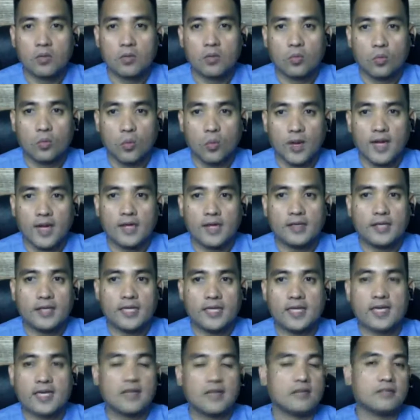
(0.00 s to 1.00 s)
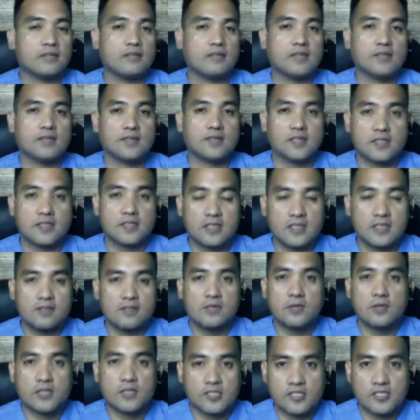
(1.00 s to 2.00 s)
when they can't even give
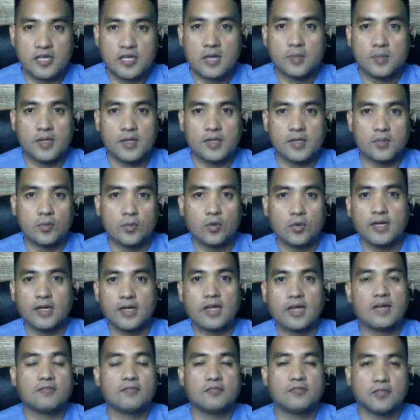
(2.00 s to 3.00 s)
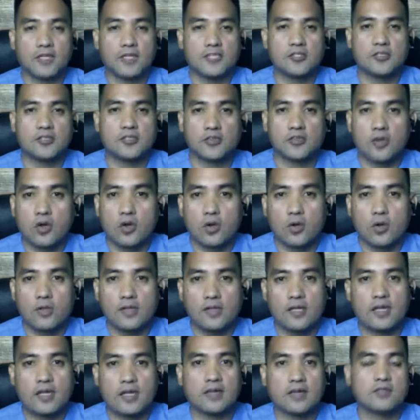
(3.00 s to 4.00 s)
you a job anymore, and they have to let you go, and
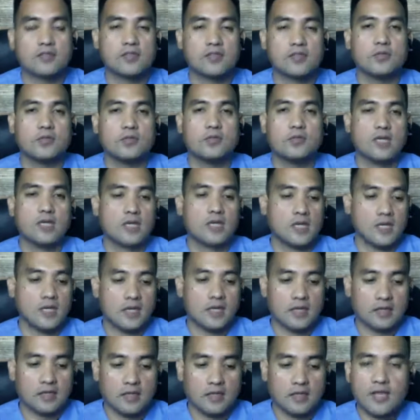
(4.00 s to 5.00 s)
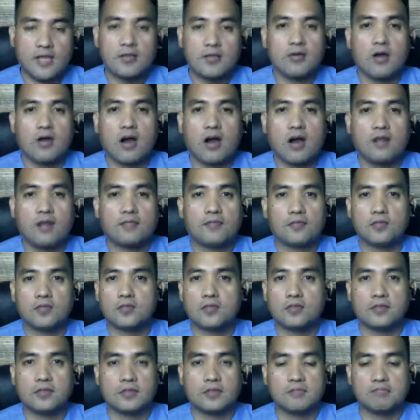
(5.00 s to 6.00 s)
they have to lay you off
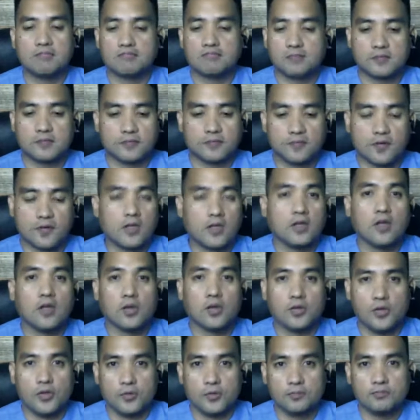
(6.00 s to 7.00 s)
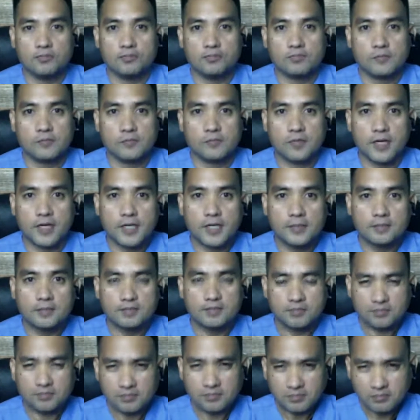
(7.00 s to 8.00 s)
or furlough you, right?
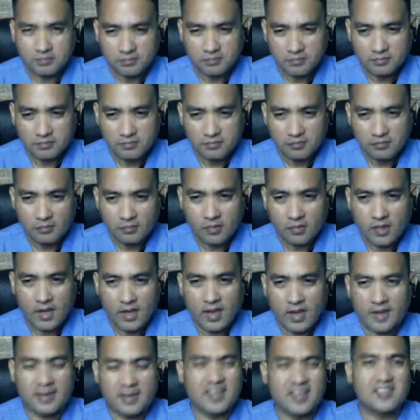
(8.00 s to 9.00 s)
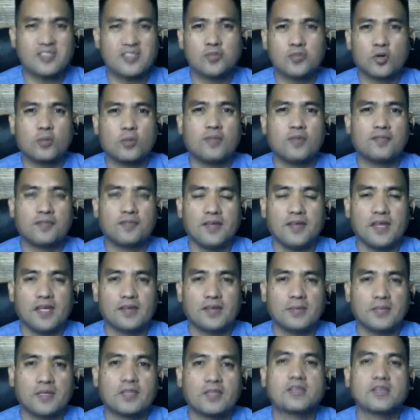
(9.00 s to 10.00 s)
And that's a normal
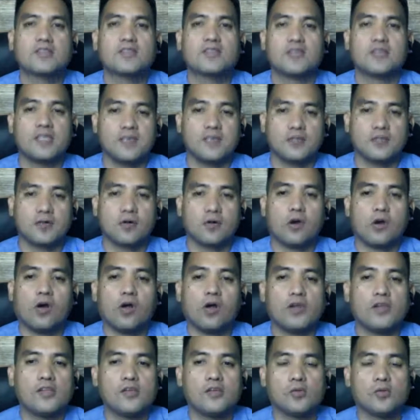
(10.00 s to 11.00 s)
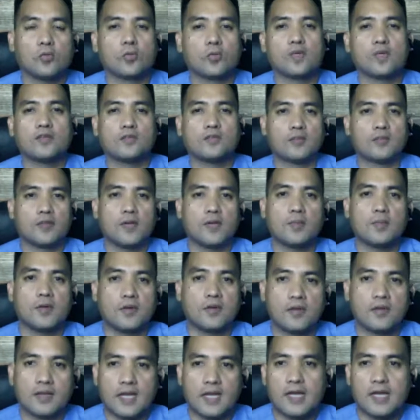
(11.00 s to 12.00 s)
feeling because you give your all, you work for them and
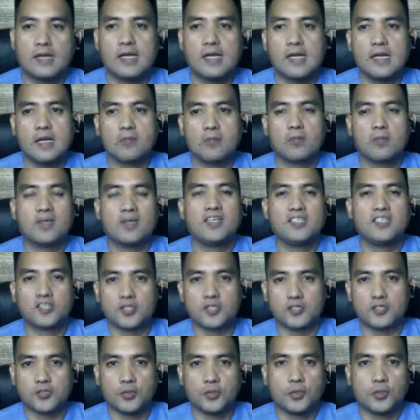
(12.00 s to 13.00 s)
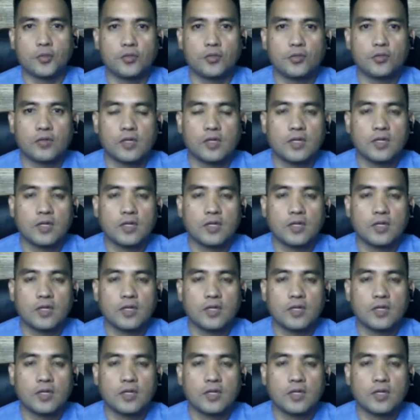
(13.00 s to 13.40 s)
all that. But here's the truth.